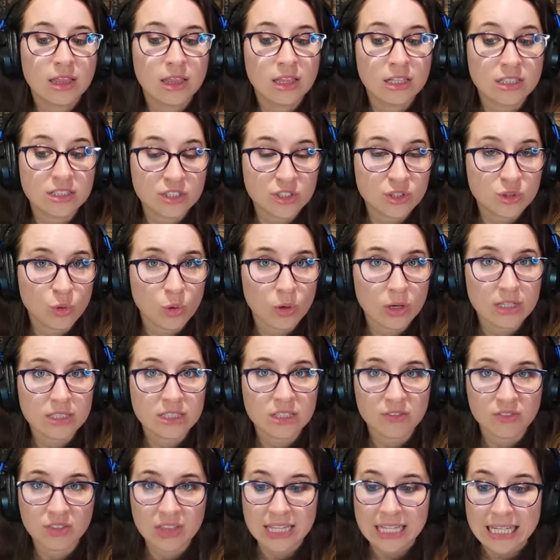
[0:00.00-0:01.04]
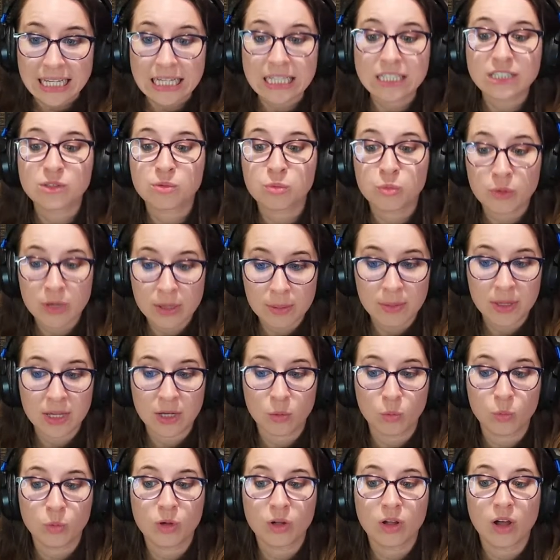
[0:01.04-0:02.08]
The stories of these
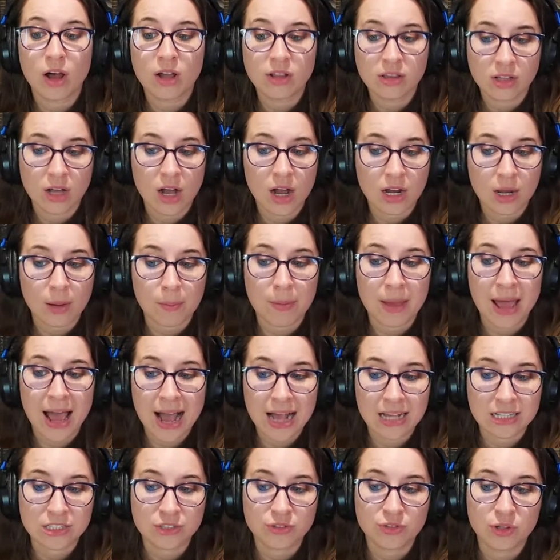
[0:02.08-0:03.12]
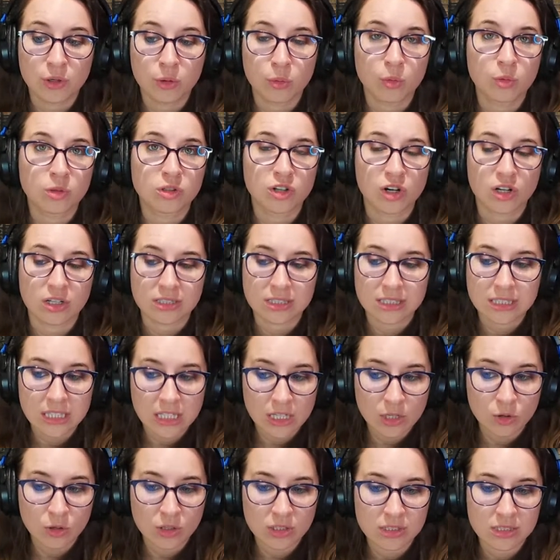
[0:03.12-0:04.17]
women will unlock a past filled with dark
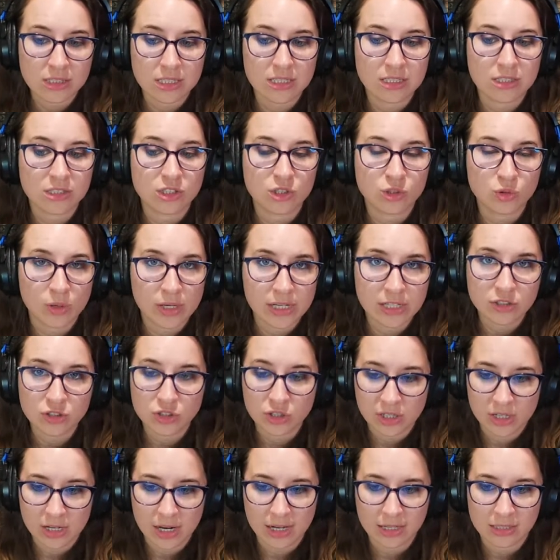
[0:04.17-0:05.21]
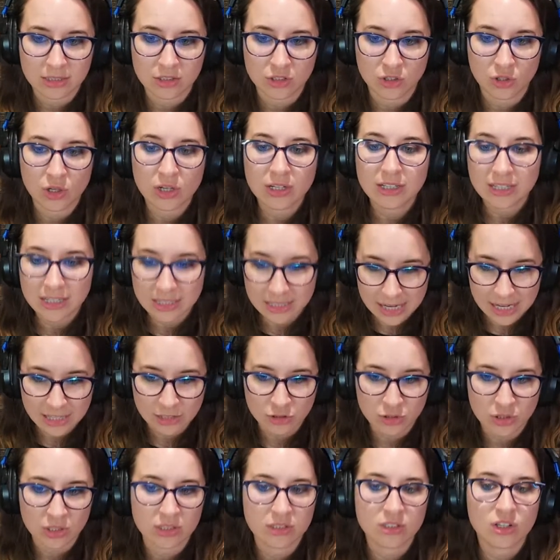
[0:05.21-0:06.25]
secrets and strange
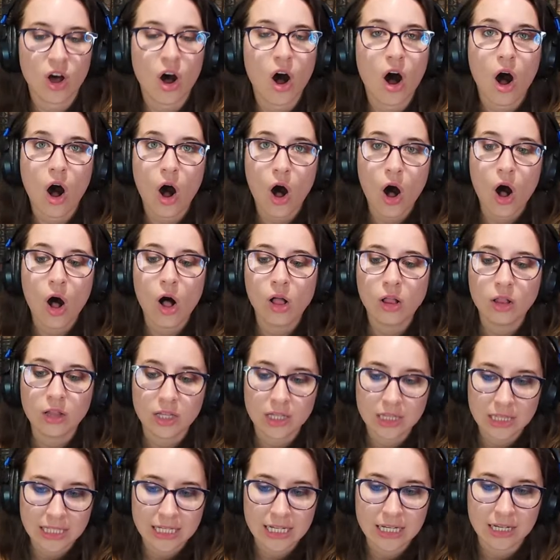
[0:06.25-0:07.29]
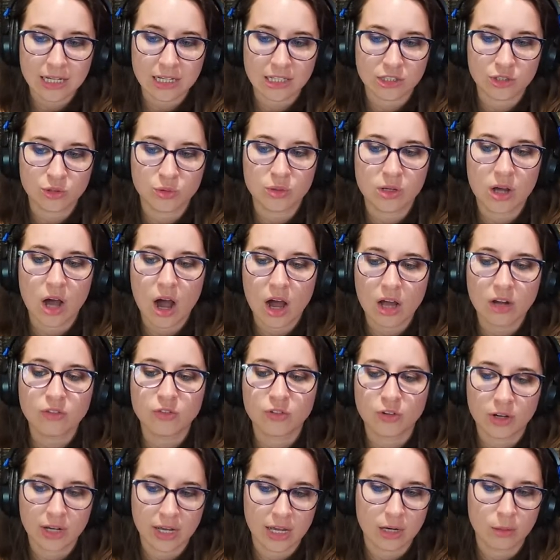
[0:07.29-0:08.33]
connections, all leading to an
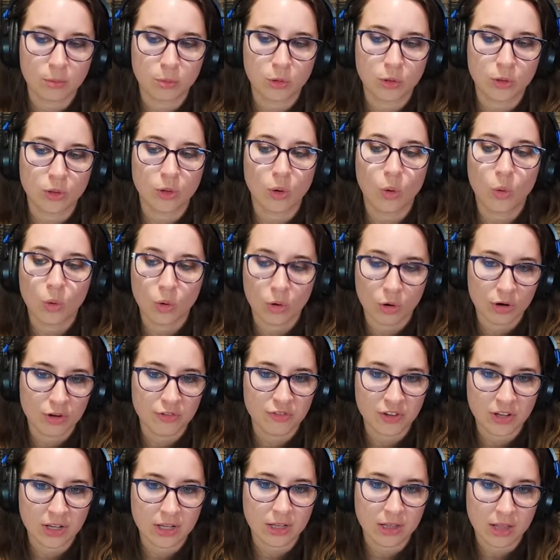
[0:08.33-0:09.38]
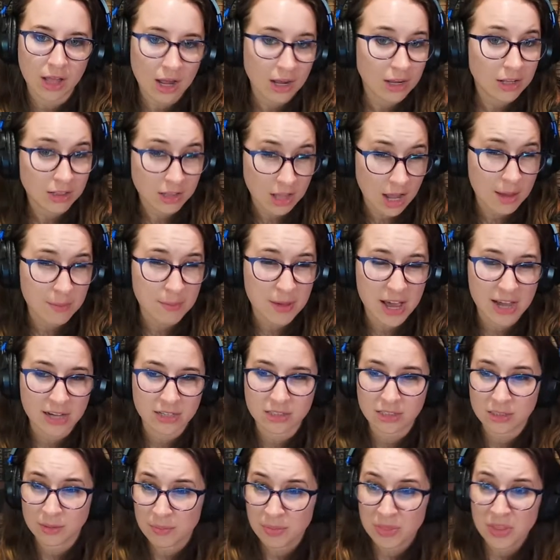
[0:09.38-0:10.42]
unforgettable, horrific
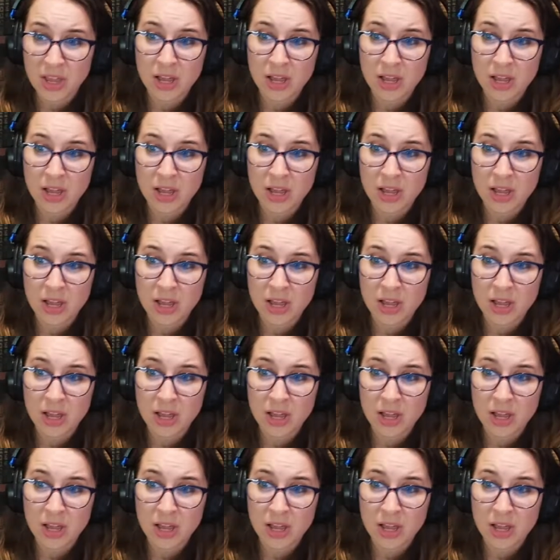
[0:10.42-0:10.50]
climax.